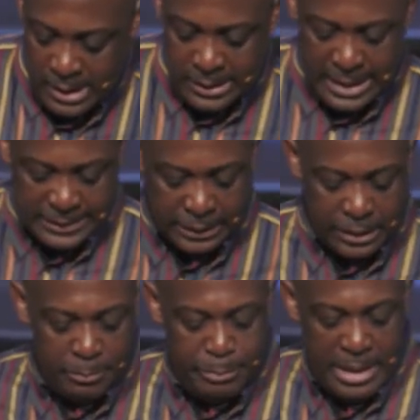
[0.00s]
See, that's a
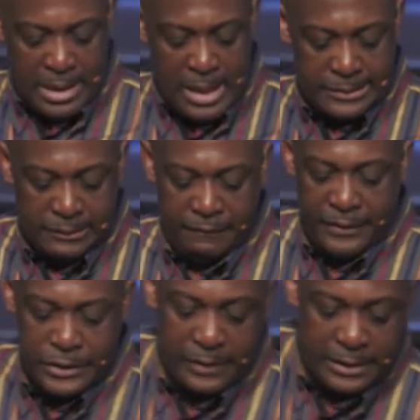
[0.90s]
good Pentecostal
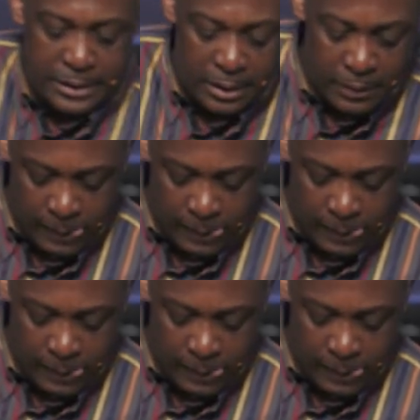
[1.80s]
fish right there.